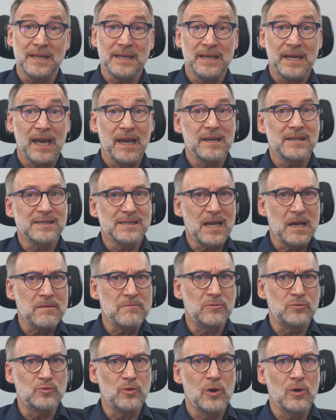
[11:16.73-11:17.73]
in case
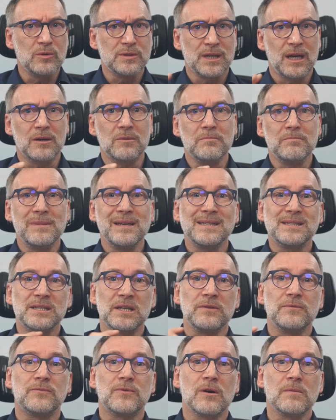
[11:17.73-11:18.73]
some rows are
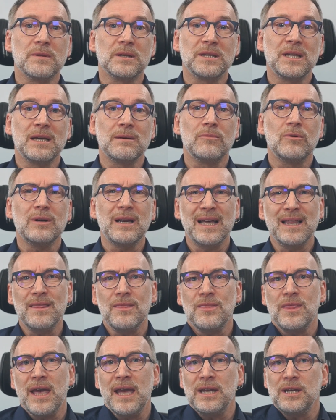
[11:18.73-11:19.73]
missing from the table
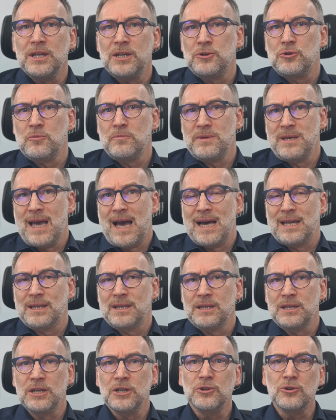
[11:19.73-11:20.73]
and they need to be
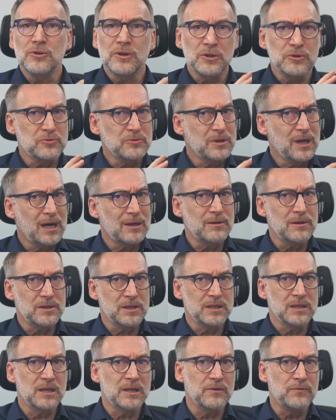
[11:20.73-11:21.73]
added in order to
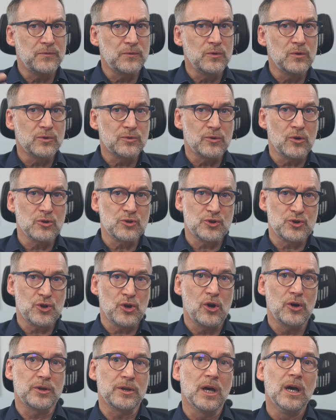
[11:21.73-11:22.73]
guarantee that the full cross
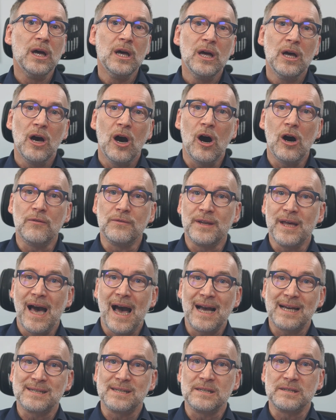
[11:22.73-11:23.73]
join of the
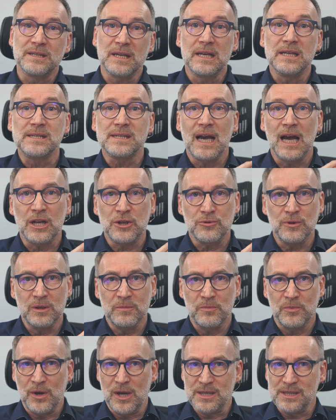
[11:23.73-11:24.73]
axis is actually
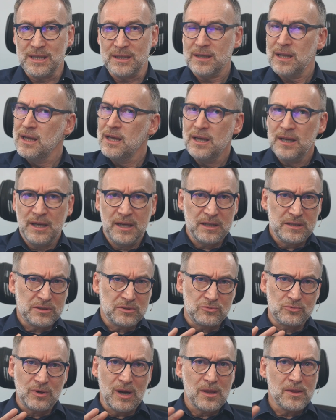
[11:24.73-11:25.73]
present. It's
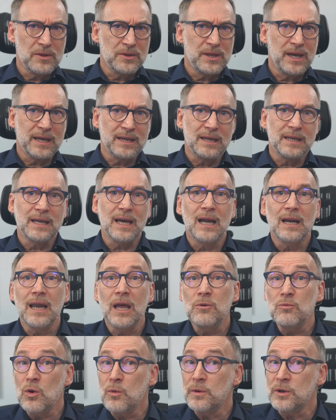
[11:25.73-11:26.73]
rather technical,
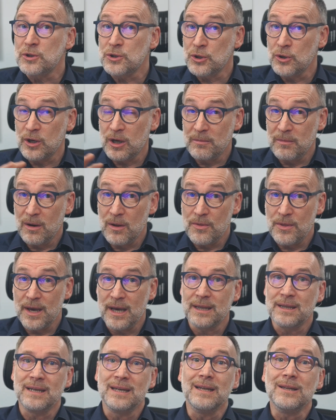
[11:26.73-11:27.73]
and we will talk about
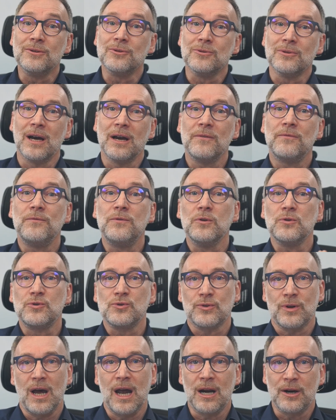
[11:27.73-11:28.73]
that into a
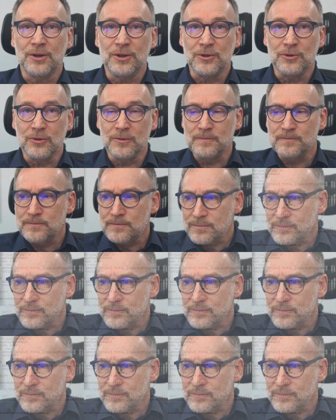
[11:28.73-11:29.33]
future article.